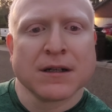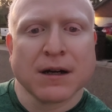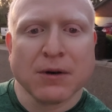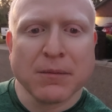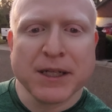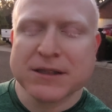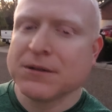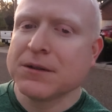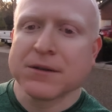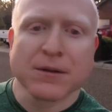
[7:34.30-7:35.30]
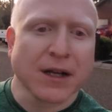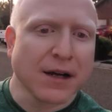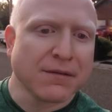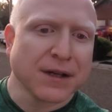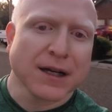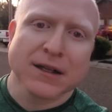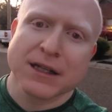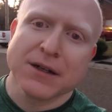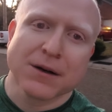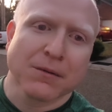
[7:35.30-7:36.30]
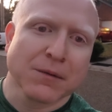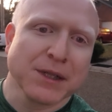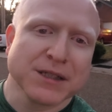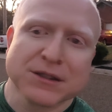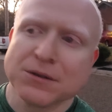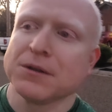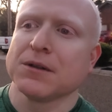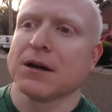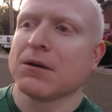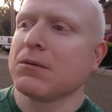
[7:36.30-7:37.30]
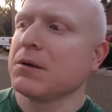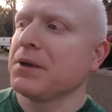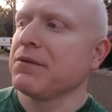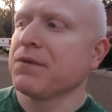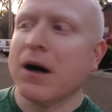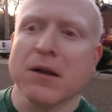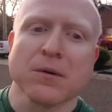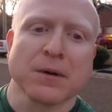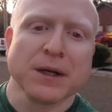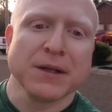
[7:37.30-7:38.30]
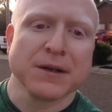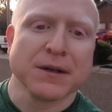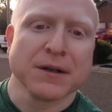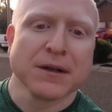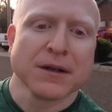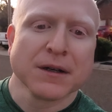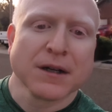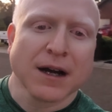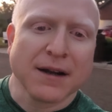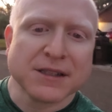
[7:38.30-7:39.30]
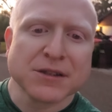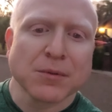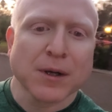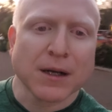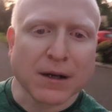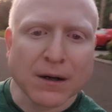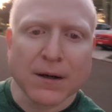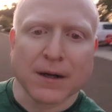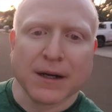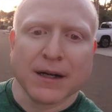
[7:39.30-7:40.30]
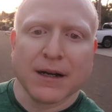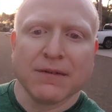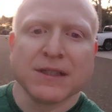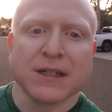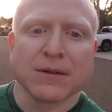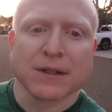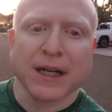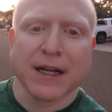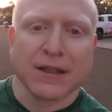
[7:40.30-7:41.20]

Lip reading: I want to be a student through life, not a leader. I want to be a student. I don't want to be a follower either. I just want to learn every single day.